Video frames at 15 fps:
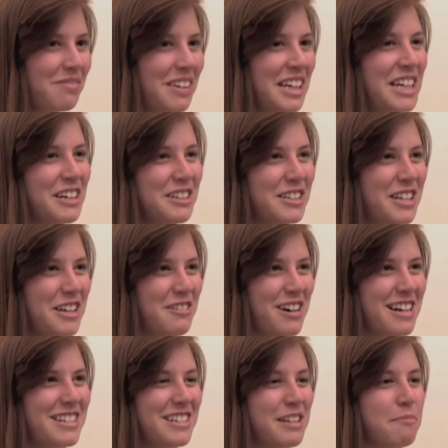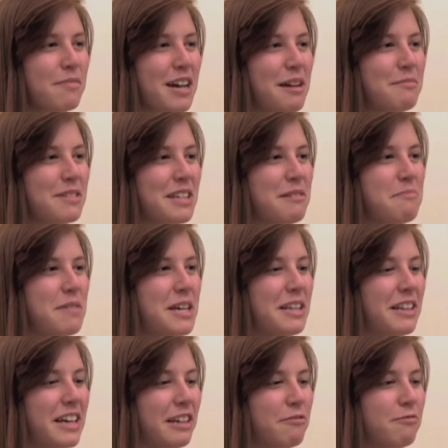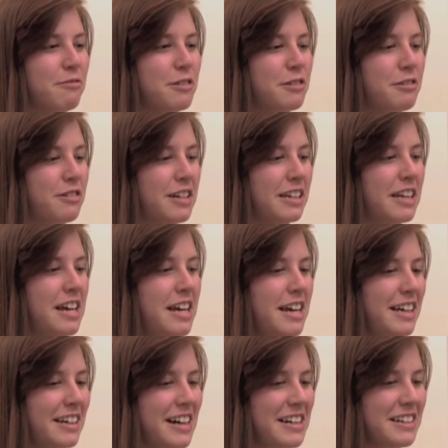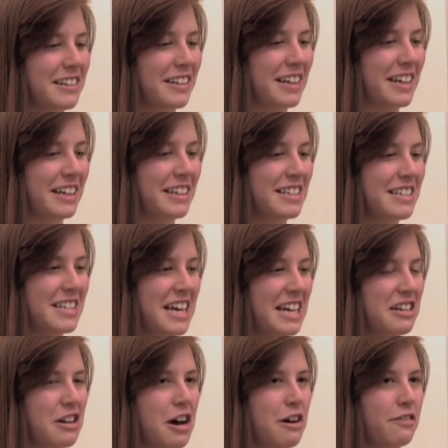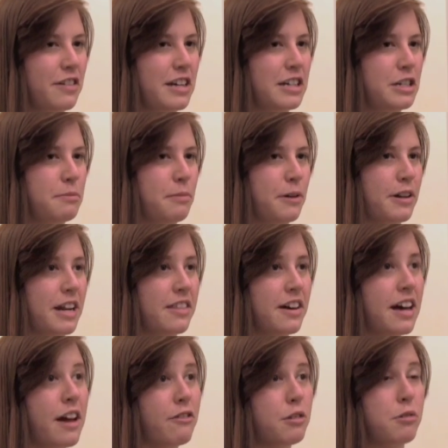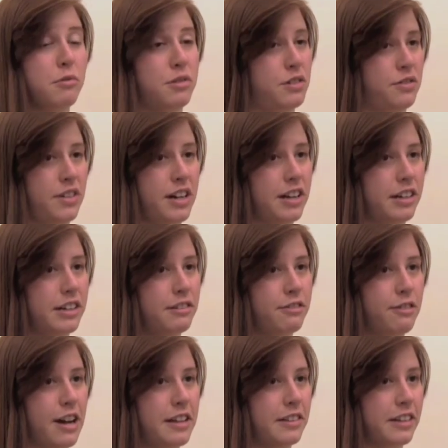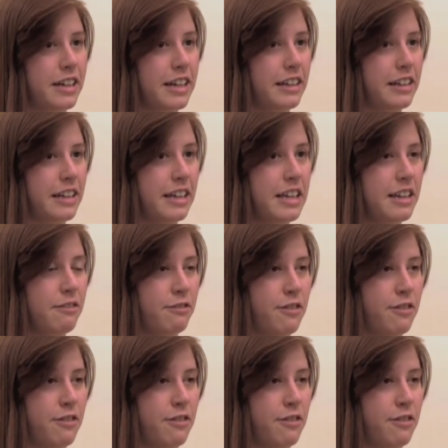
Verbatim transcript: here in the US sometimes can be like rude and kind of like standoffish, but I thought everyone was very friendly. Like